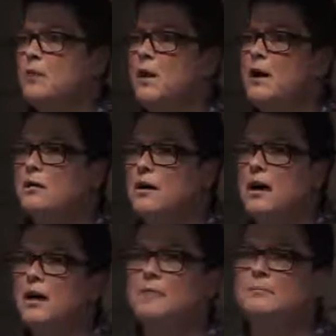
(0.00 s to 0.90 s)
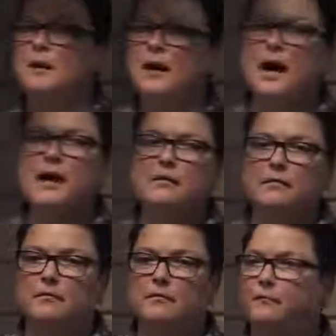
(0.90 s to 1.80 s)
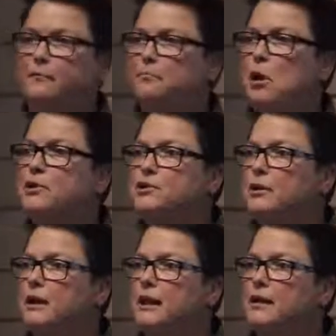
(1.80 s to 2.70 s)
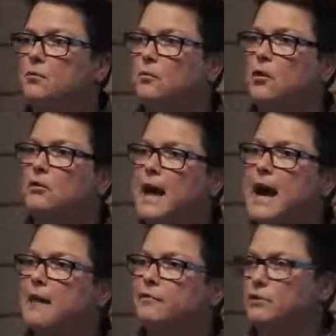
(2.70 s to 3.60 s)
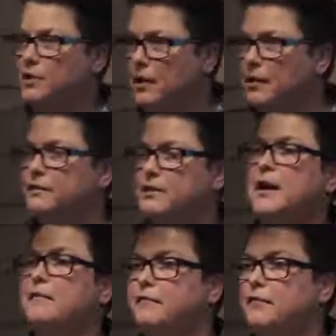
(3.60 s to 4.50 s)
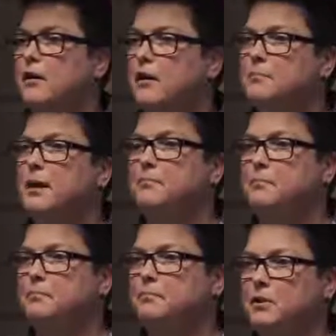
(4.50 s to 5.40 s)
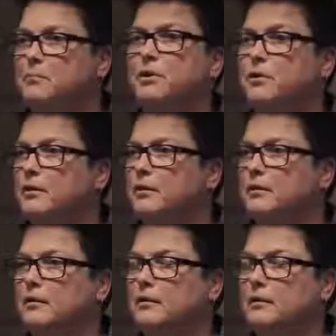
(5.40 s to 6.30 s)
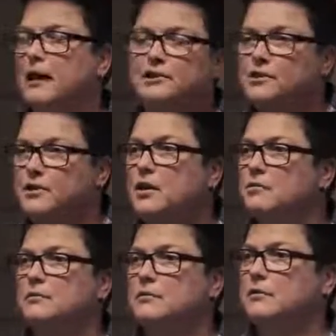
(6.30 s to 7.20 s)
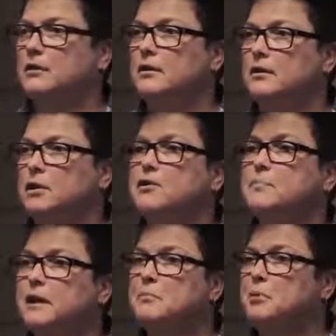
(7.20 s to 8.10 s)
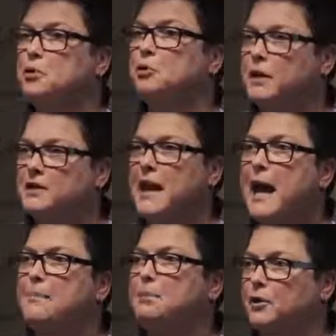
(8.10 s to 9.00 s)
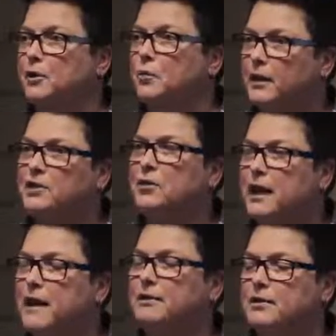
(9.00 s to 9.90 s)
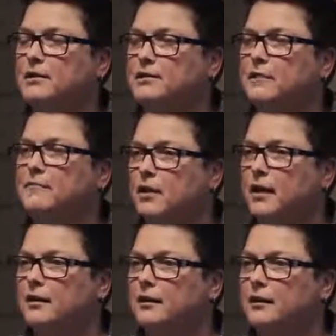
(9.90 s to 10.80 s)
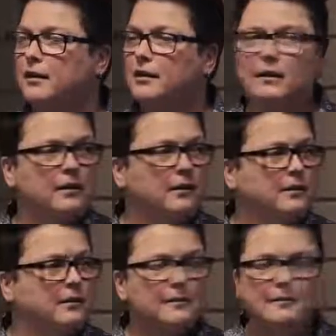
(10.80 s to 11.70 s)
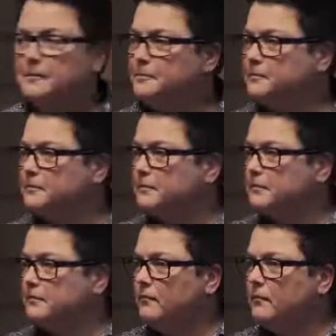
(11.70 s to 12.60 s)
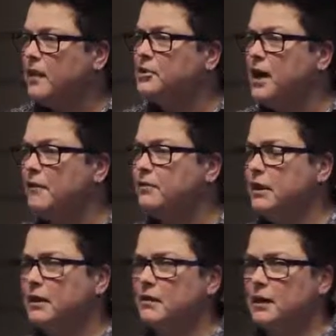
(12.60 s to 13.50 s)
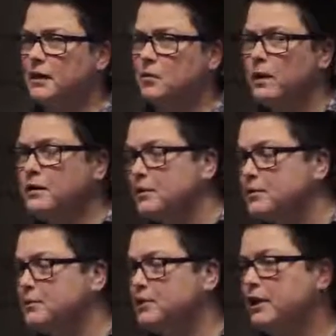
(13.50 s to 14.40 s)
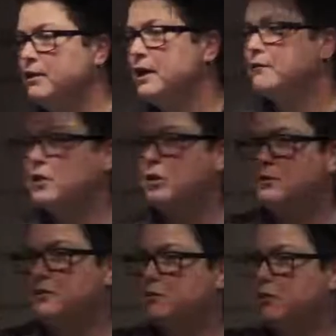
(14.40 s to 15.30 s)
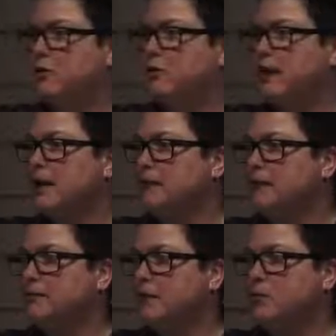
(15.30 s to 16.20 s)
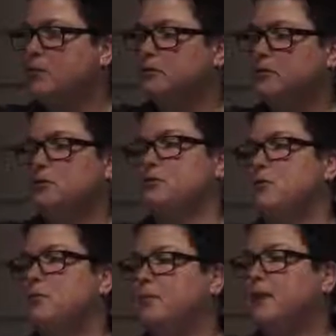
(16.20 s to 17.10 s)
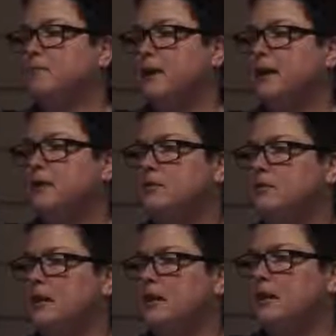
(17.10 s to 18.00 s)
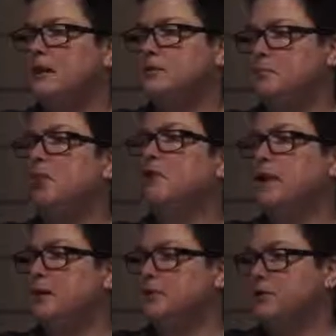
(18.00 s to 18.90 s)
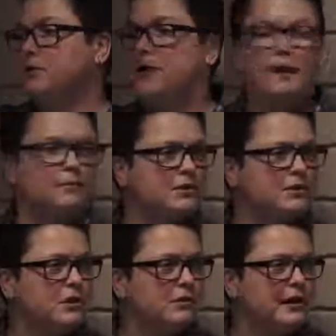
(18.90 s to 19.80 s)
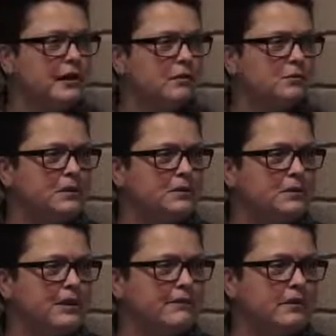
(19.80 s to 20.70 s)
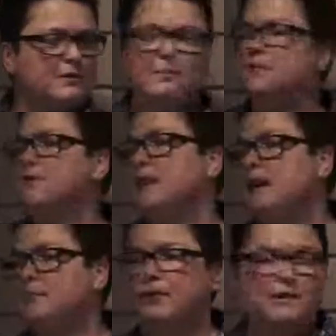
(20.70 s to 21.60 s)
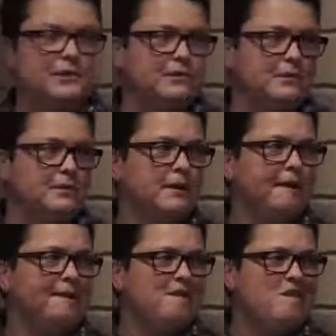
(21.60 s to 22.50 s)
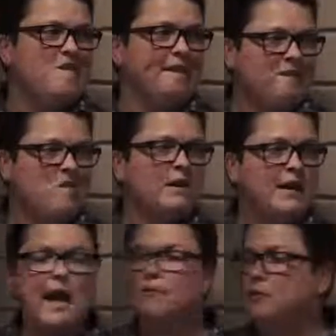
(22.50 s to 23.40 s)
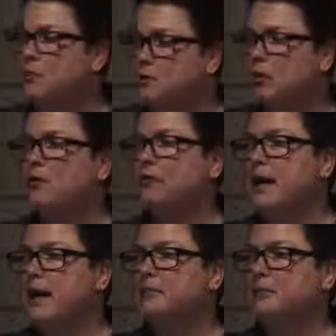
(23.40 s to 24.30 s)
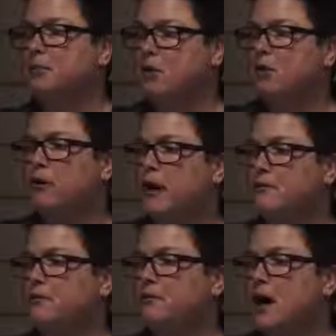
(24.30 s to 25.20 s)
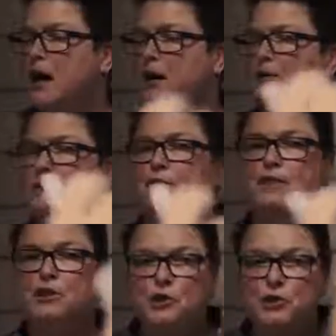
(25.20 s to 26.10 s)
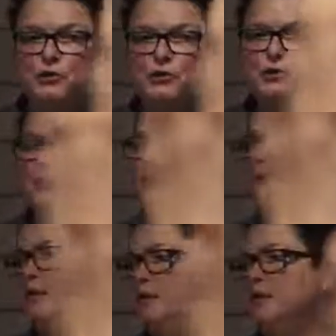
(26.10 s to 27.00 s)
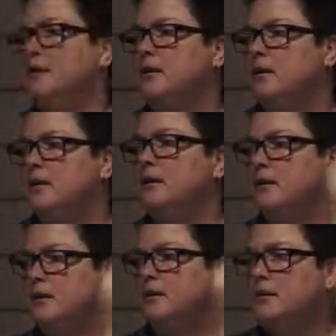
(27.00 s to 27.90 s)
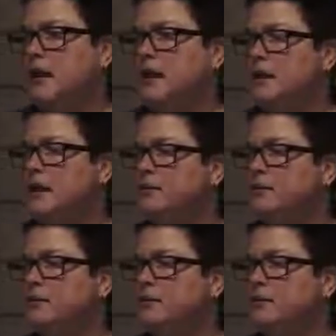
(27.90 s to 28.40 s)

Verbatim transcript: Well, um, I personally won't have a ton of stuff on my computer. I just don't. Because my computer is happier when I don't have a ton of stuff on it. How do you know what you have, though? You have to, in a, in a Windows machine, you have to go into program, and you have to go into the control panel, mm-hmm. into programs. And what's it called now in Windows 7? Depends on the operating system. Add remove programs. Add remove programs, or programs, files, and features. Mm-hmm. And mm-hmm.